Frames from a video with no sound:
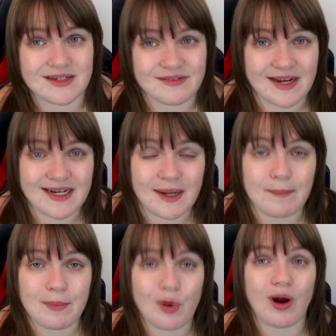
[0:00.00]
to find
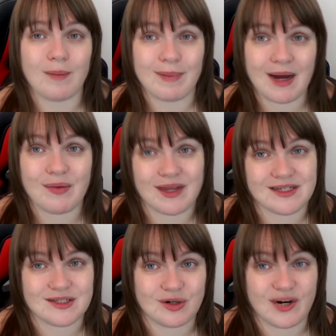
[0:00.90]
out more about their
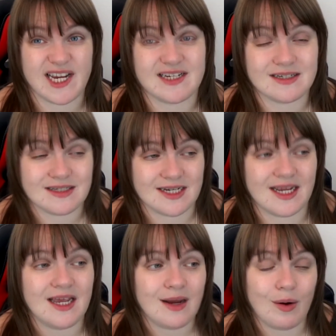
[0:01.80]
story and to see